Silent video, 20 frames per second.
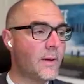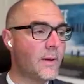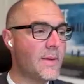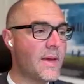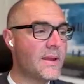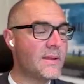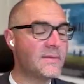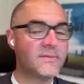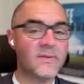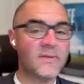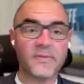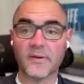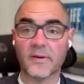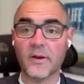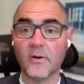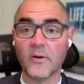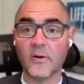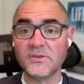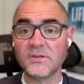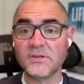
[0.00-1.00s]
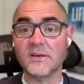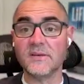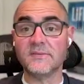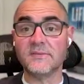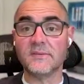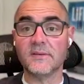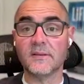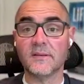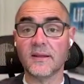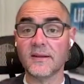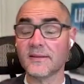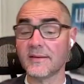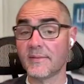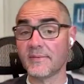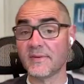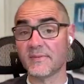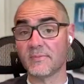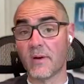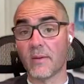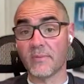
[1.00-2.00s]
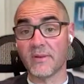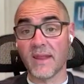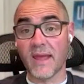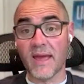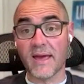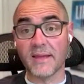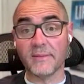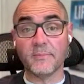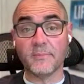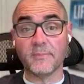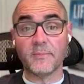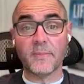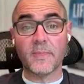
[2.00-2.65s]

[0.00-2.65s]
it up, and it's not the coaches. A lot of times it's mom and dad.